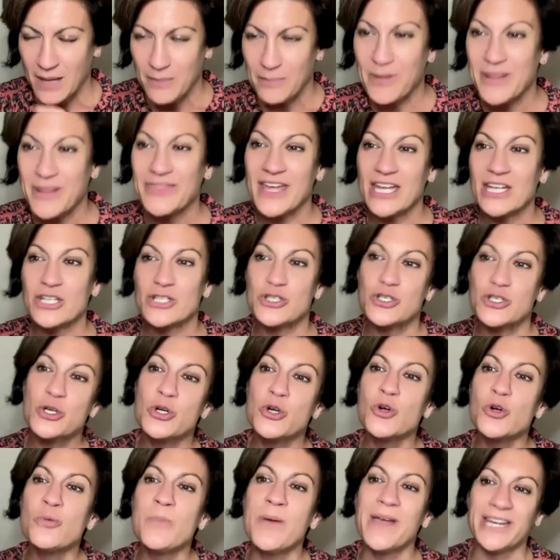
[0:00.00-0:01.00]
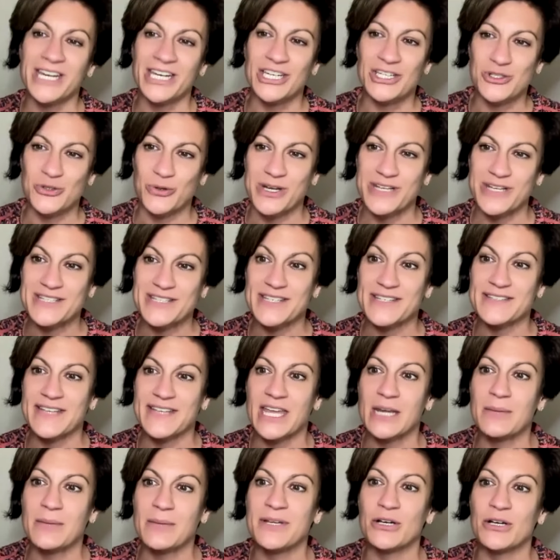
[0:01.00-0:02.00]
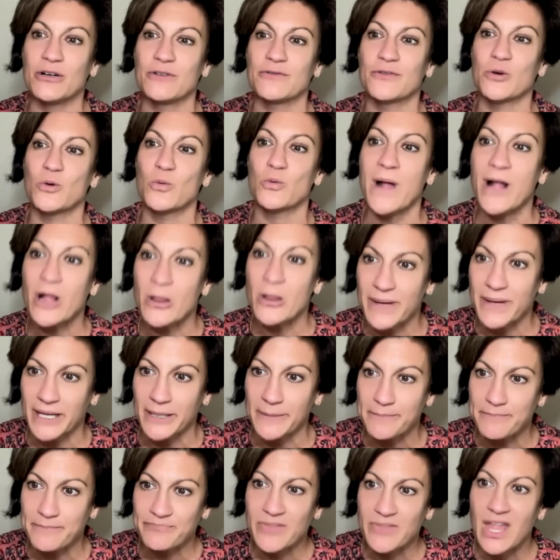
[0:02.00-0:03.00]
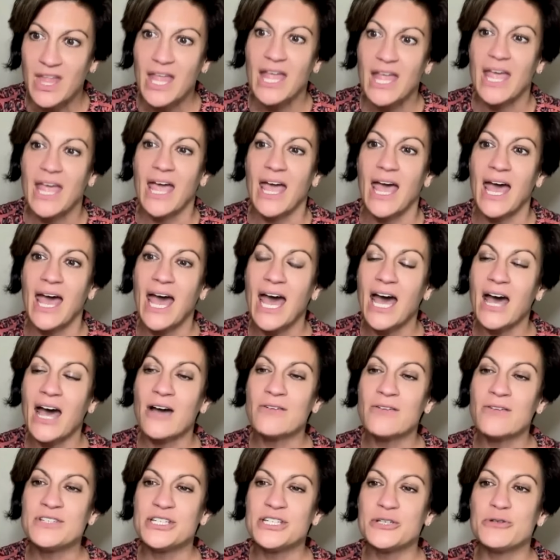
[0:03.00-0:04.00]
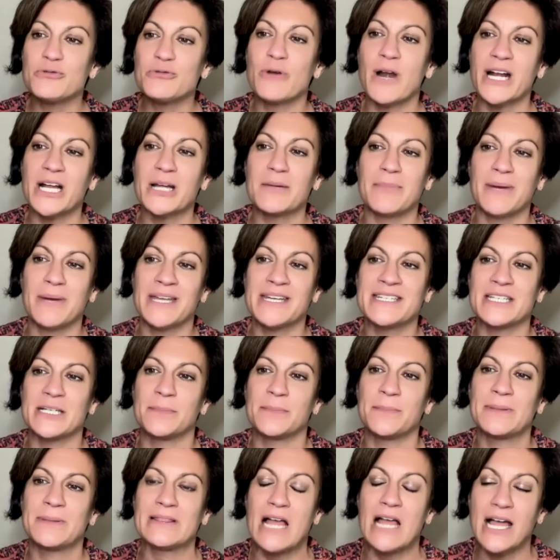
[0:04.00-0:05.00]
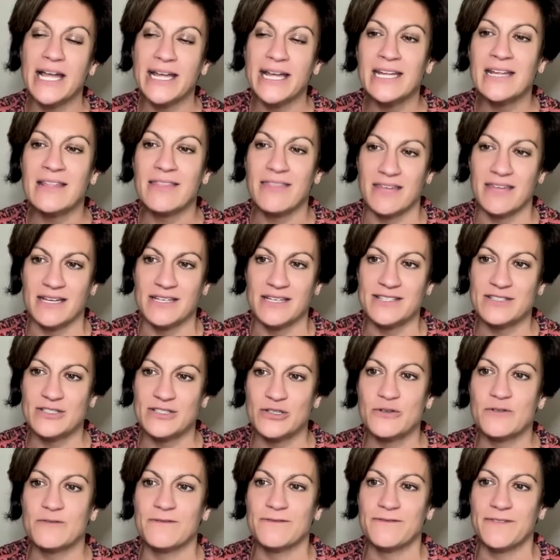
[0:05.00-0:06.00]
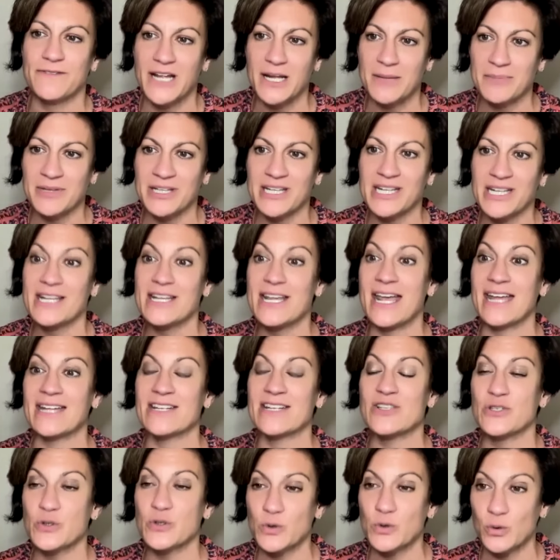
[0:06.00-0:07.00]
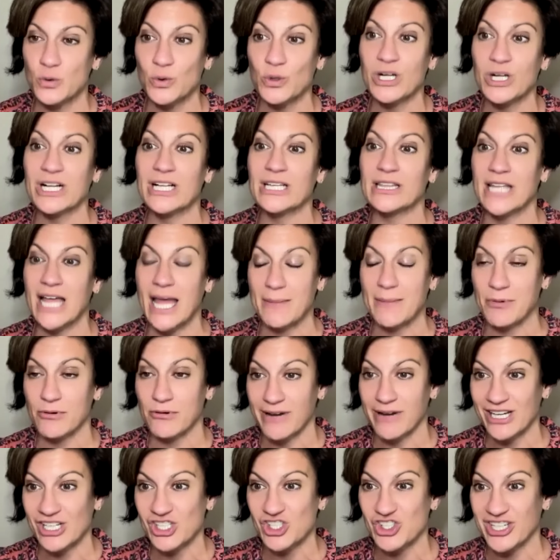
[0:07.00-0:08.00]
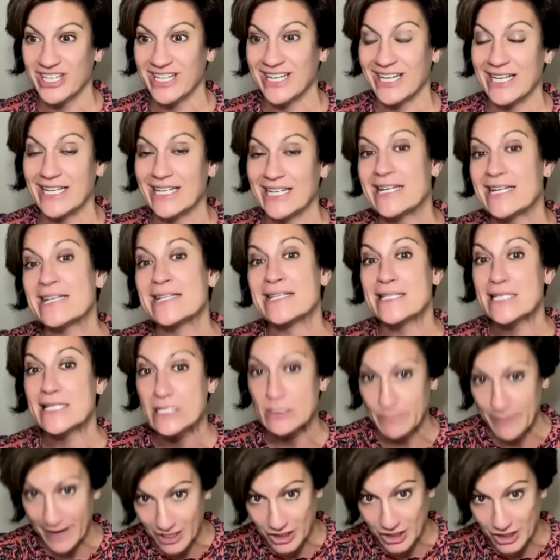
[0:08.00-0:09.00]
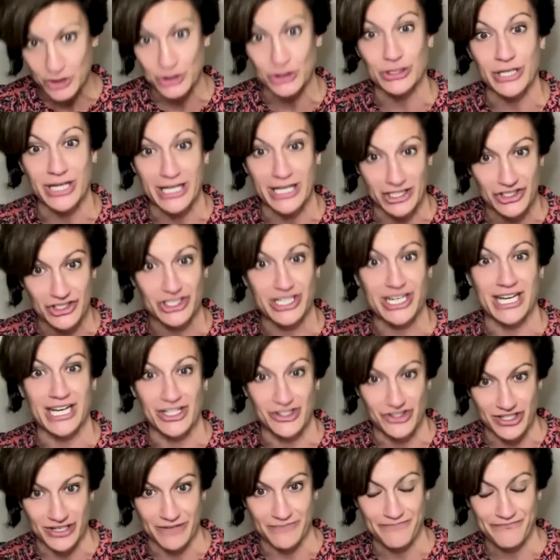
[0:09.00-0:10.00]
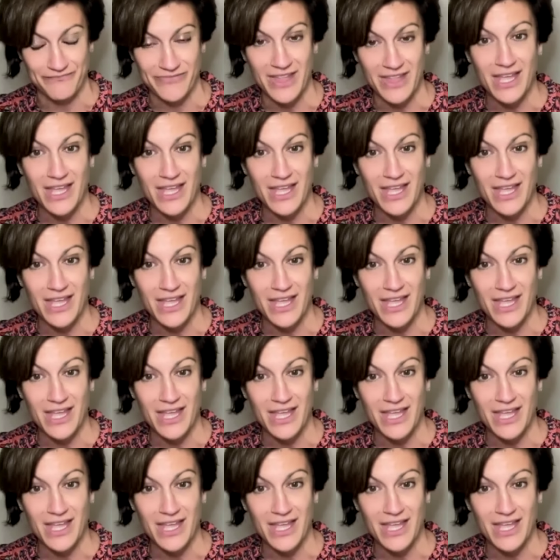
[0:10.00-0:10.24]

but that too many choices can be overwhelming. How do you recommend applying this to family and school collaboration in special education?